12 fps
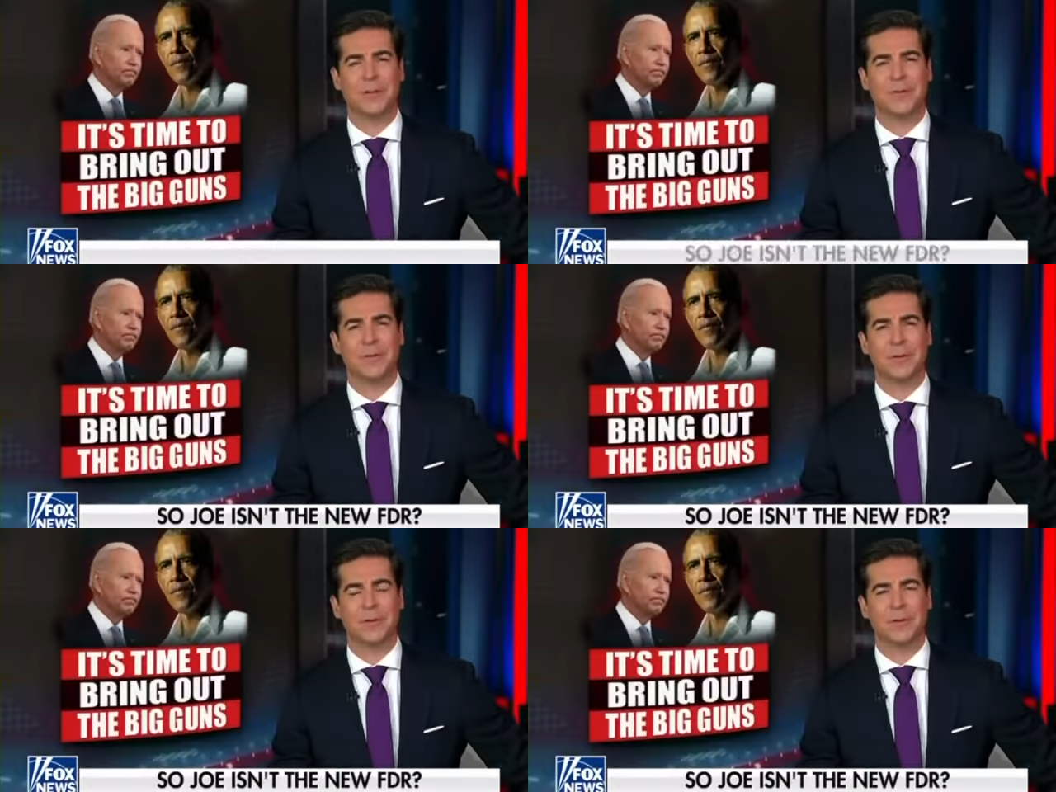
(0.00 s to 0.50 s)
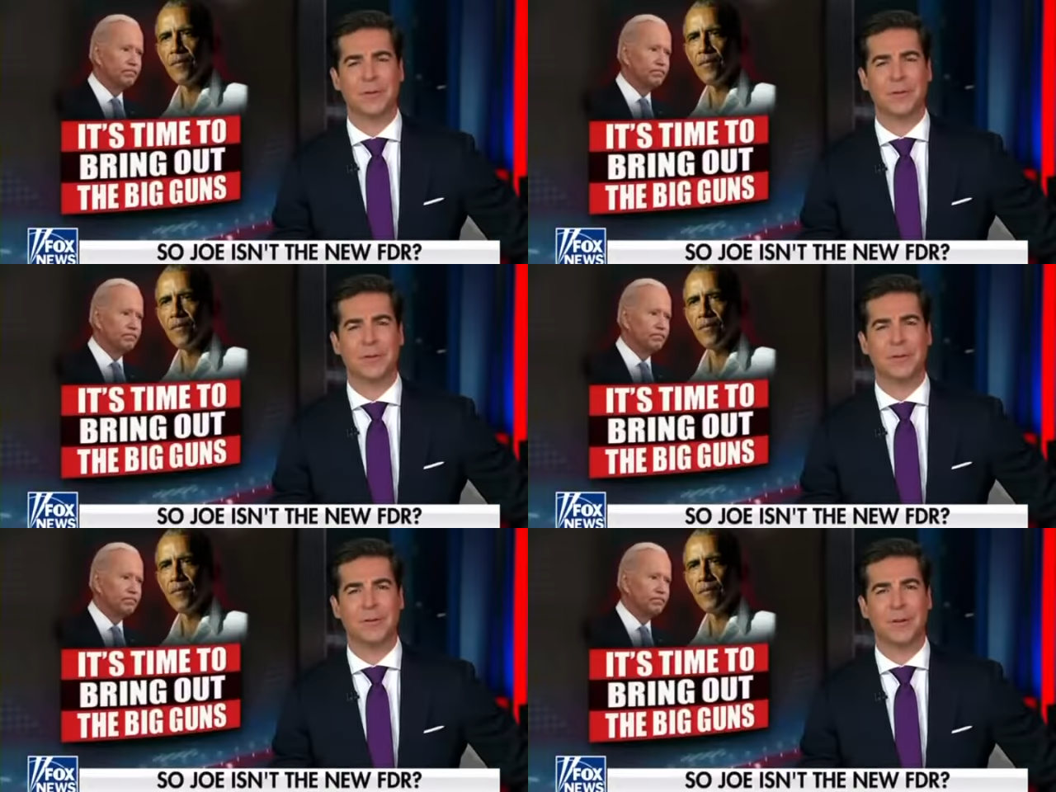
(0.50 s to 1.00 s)

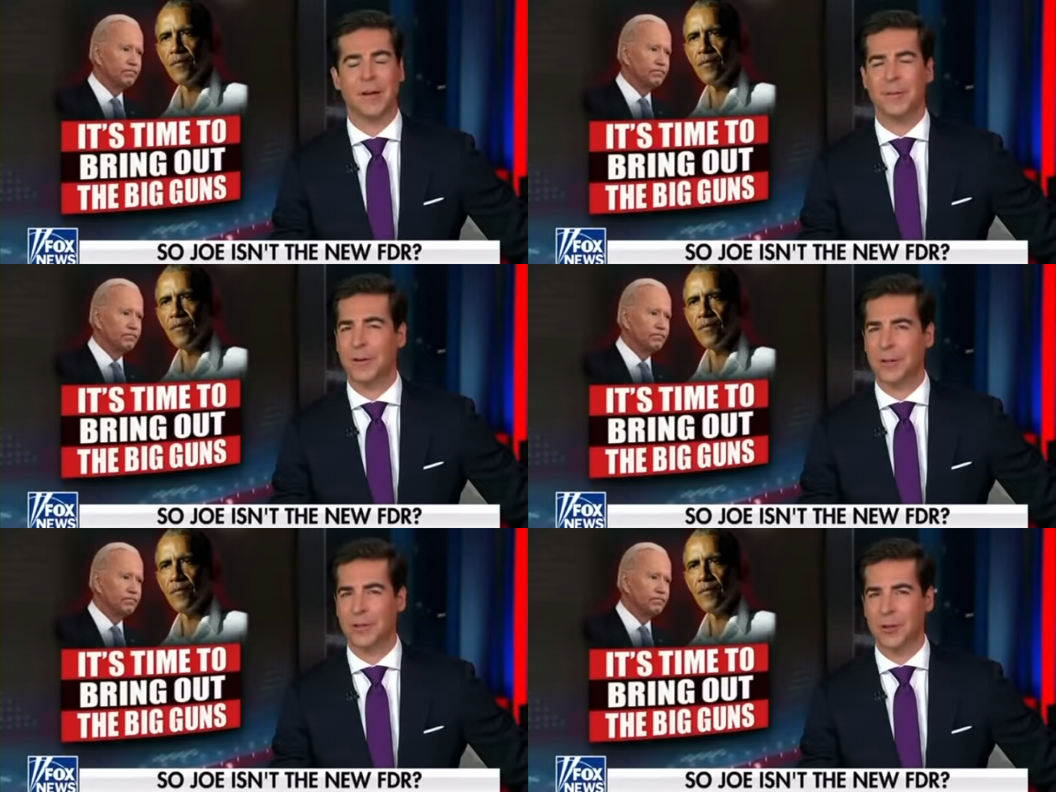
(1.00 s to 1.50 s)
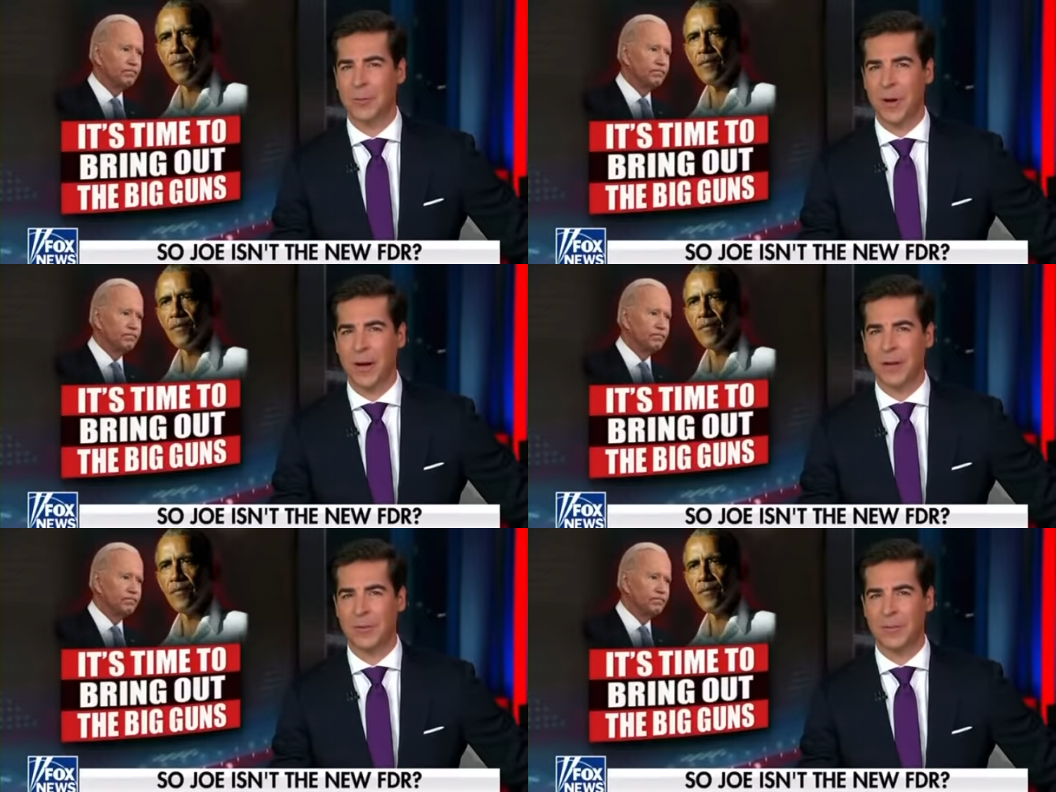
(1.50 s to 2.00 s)
Speaker 1: confused. I thought Joe
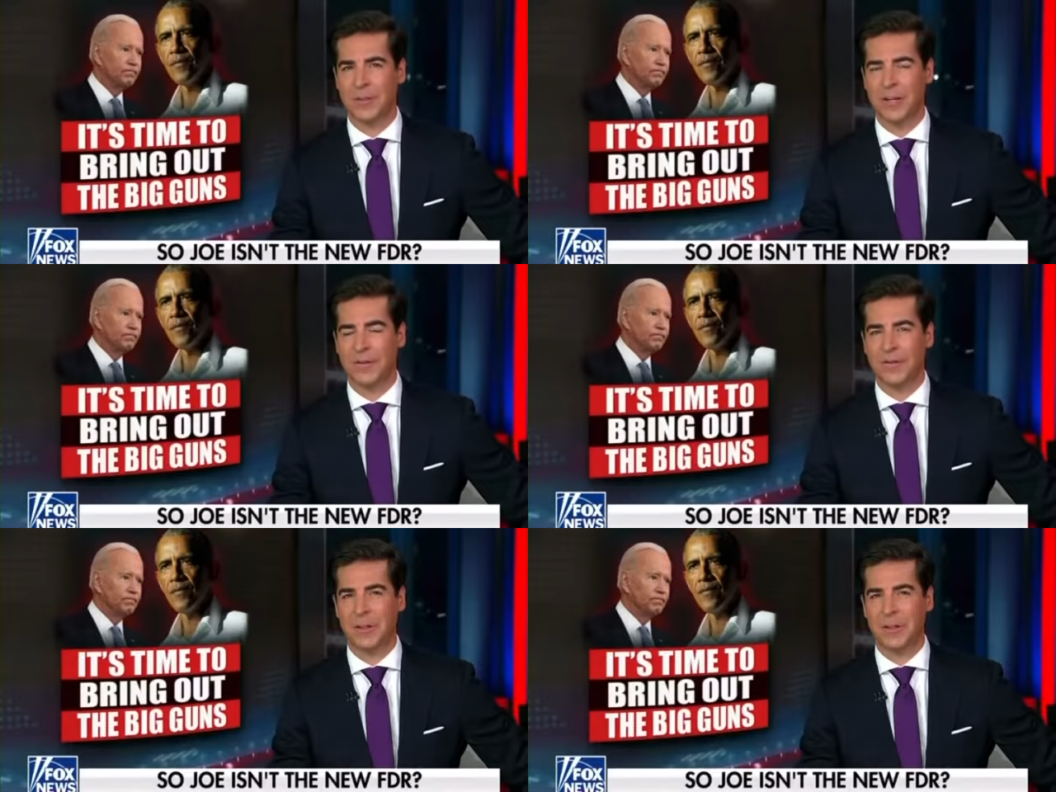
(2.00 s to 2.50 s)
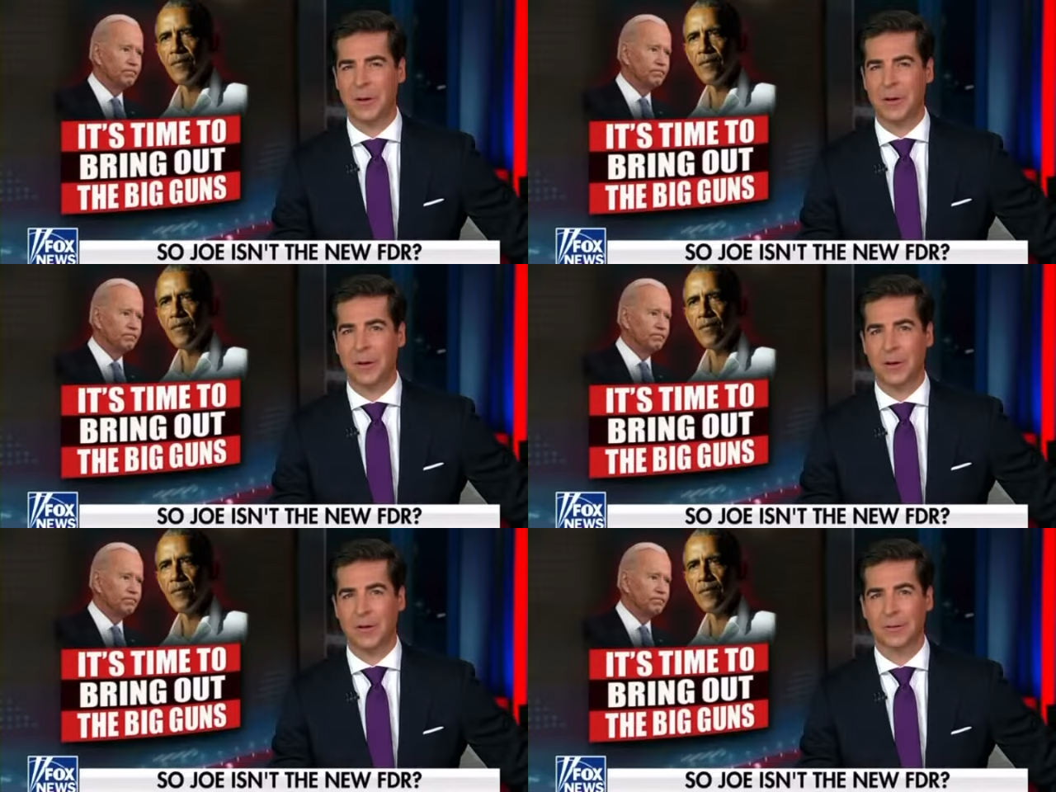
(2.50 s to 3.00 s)
Biden was
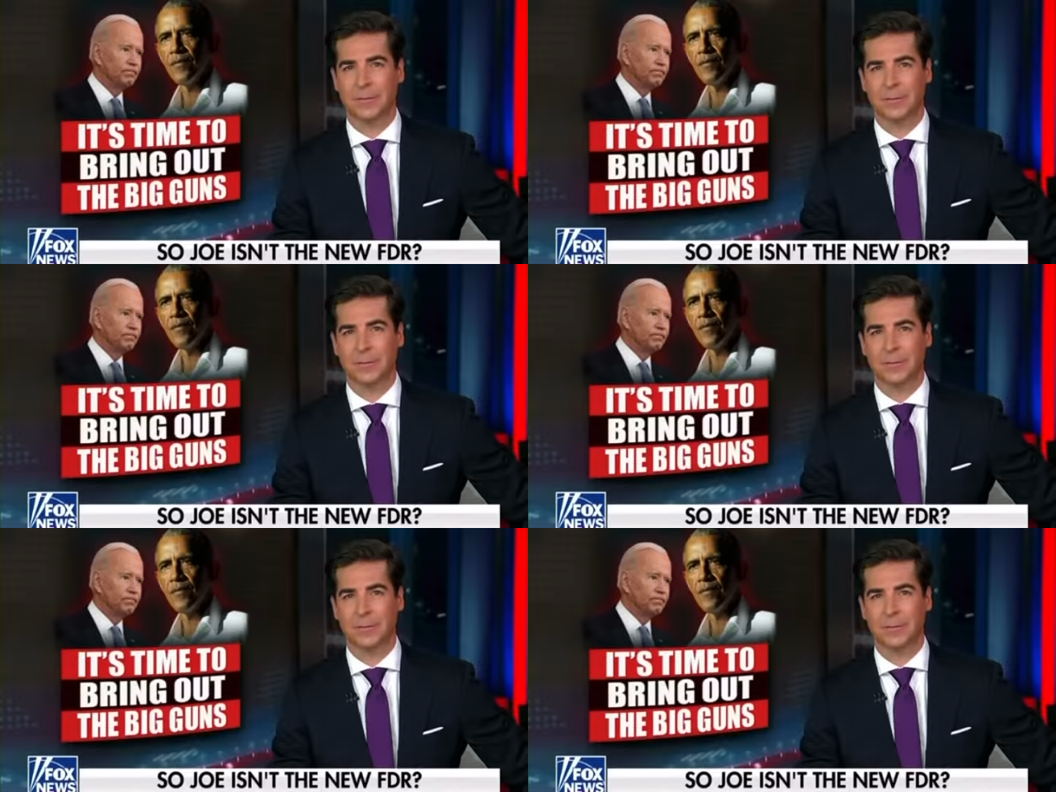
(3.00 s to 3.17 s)
FDR.